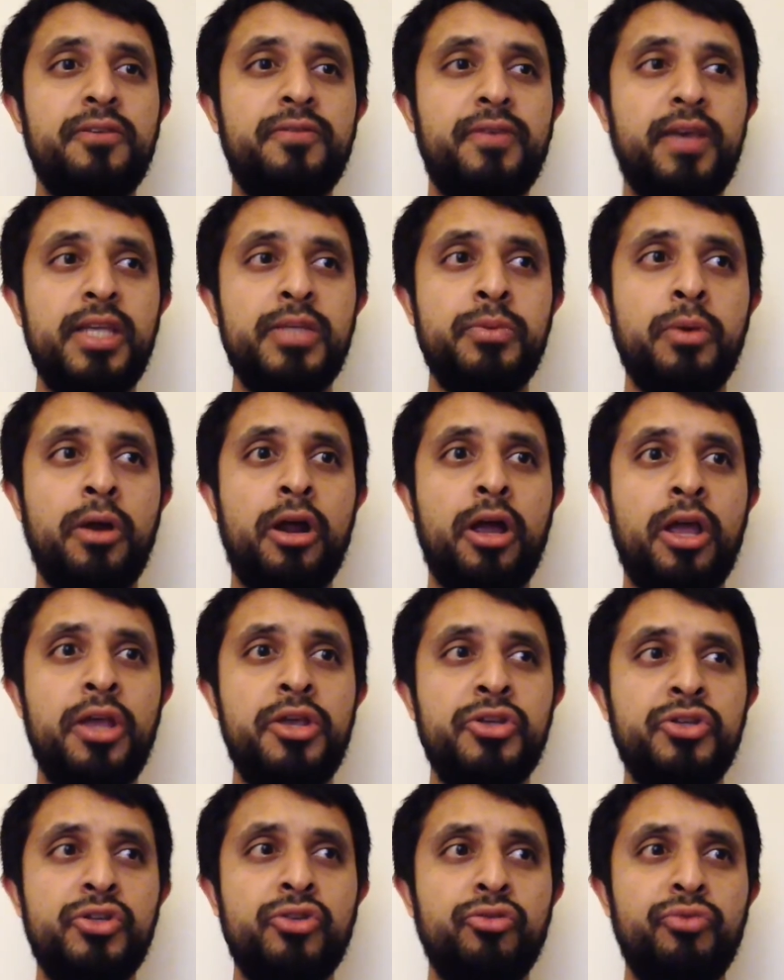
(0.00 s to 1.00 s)
phase where I
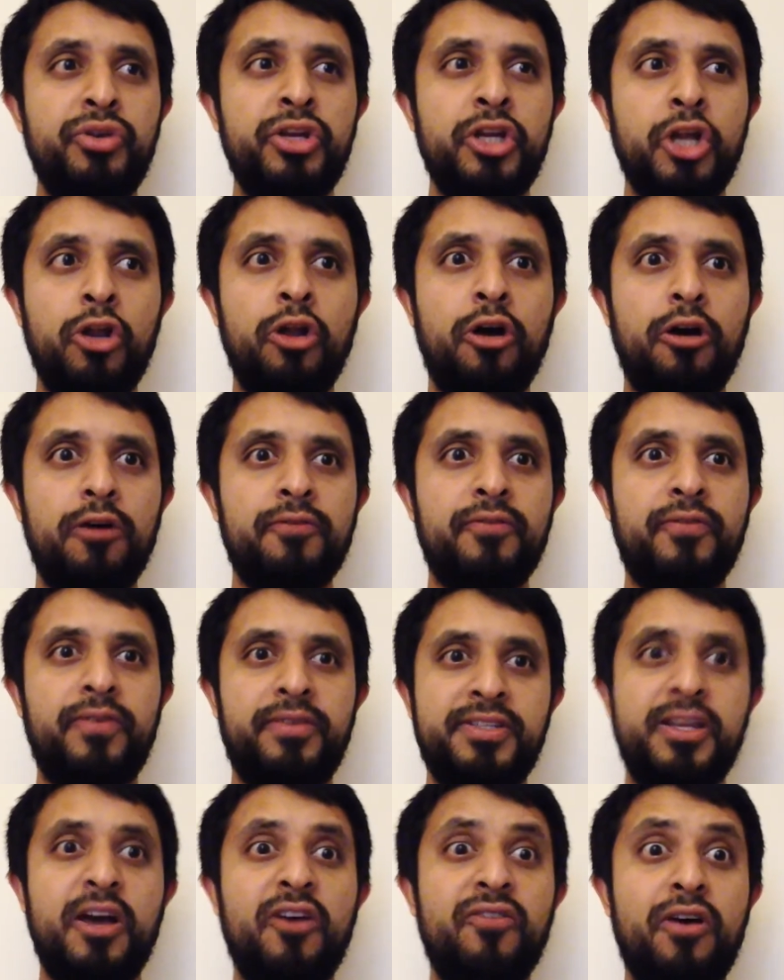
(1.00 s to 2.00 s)
used to read a lot of
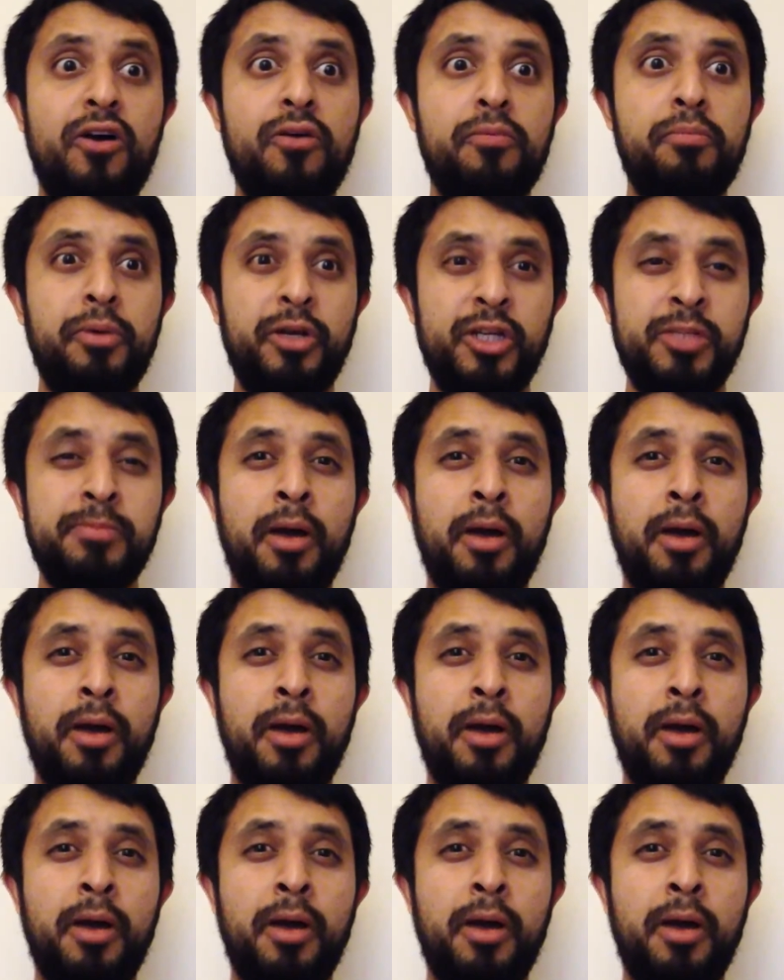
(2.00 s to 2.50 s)
self-help books,